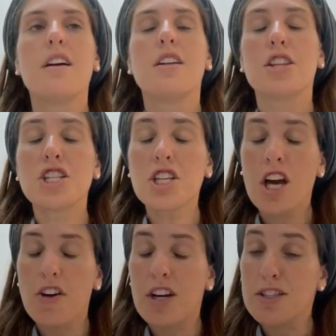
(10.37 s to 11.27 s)
Lashon
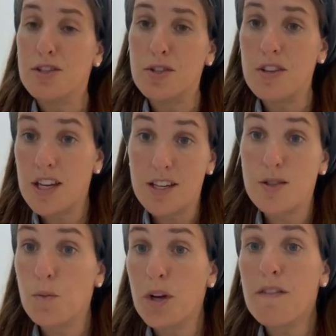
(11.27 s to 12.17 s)
Hara is
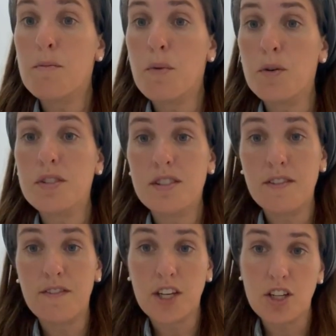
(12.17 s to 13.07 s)
one of the most
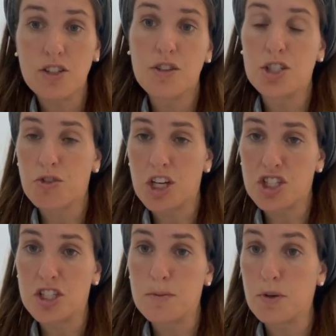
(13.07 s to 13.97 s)
severe
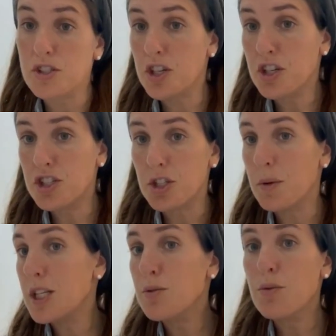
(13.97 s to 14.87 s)
transgressions a person can do.
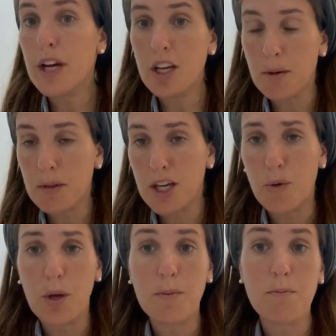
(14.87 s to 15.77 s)
It's right up there
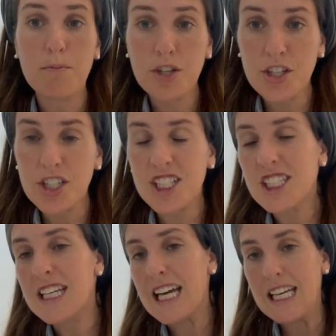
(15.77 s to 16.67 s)
with murder
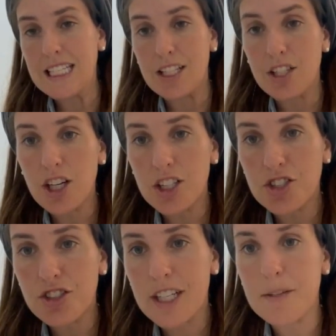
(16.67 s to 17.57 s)
and
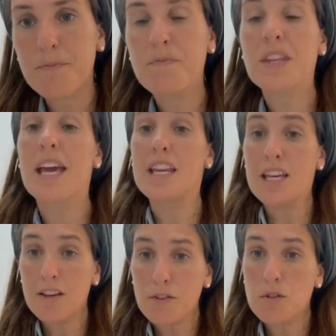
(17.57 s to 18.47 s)
idolatry. And
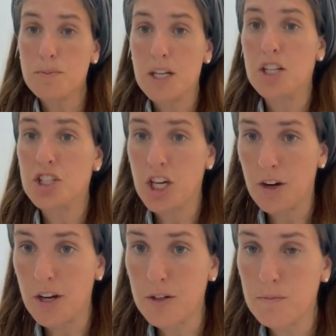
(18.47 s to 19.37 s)
if you speak Lashon
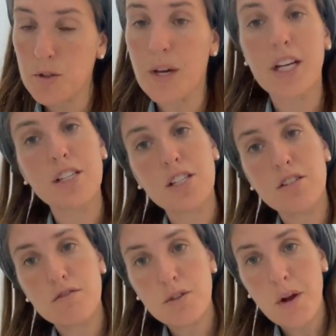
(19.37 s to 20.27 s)
Hara, you get
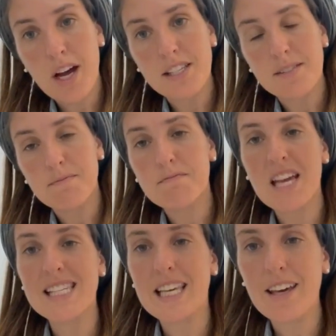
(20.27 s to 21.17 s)
tzaras.
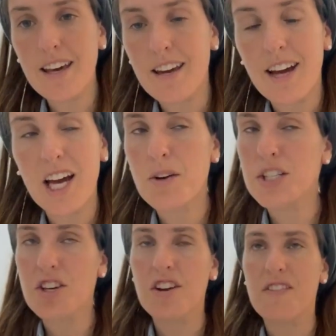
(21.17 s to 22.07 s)
As a kid, I always
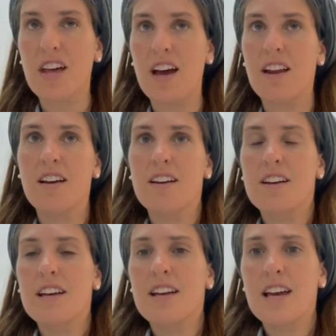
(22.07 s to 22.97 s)
thought of
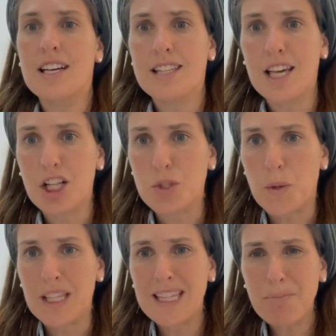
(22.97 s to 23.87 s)
that as the English
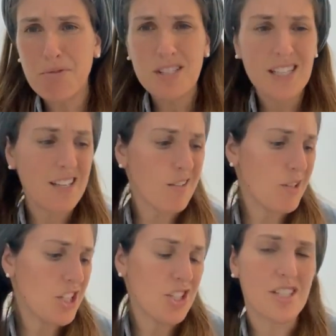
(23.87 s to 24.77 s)
word leprosy,
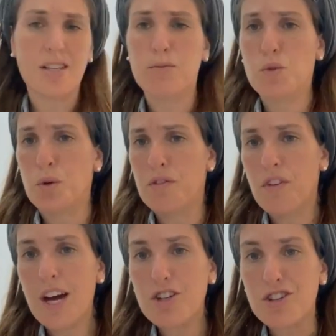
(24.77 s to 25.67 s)
which is some sort of
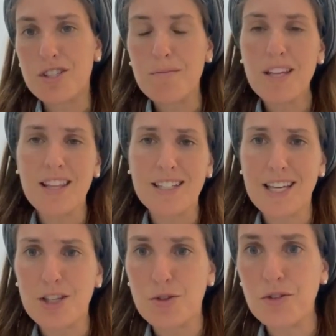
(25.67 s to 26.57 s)
rash or something that
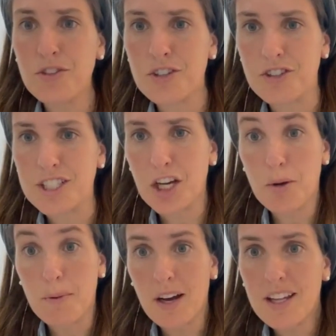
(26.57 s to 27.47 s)
takes over your entire
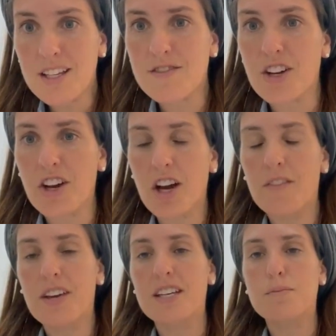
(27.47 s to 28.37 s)
body, is very
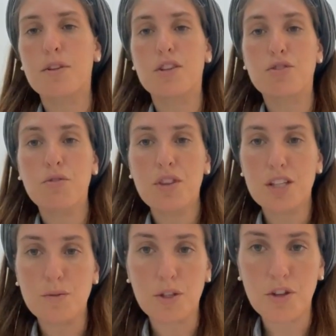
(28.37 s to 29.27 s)
obvious. But the truth is,
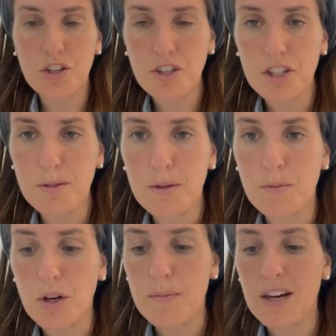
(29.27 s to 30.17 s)
when you learn a little bit
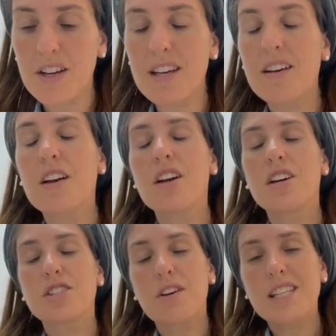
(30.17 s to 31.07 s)
more about it,
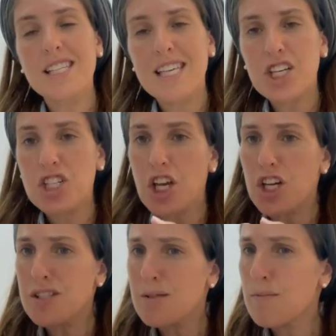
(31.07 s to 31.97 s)
tzaras is actually
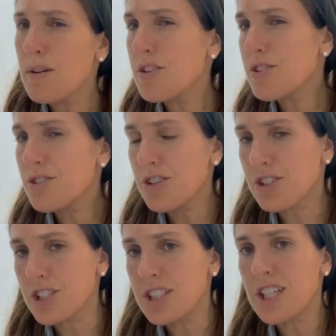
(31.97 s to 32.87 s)
a small
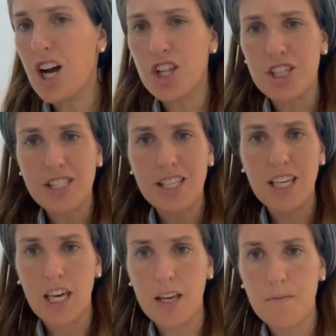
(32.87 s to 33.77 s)
circle on the
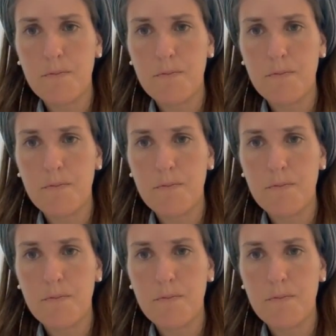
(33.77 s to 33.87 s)
skin.